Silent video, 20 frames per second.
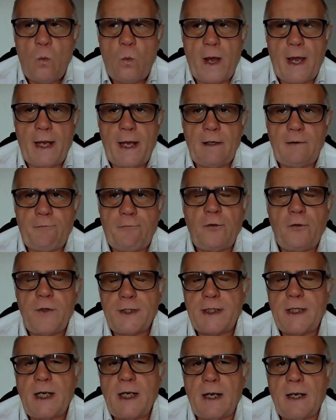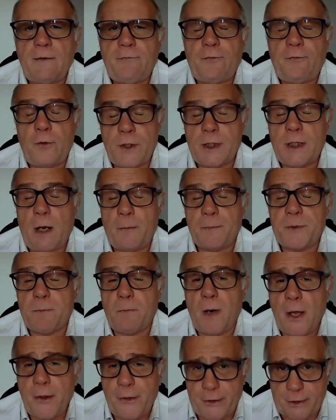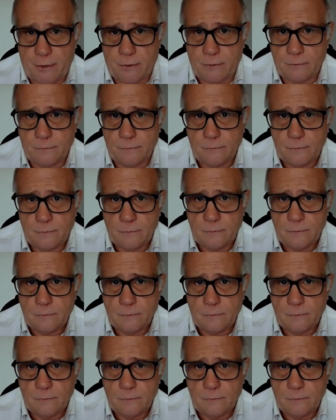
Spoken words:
when Forrest Gump's mother,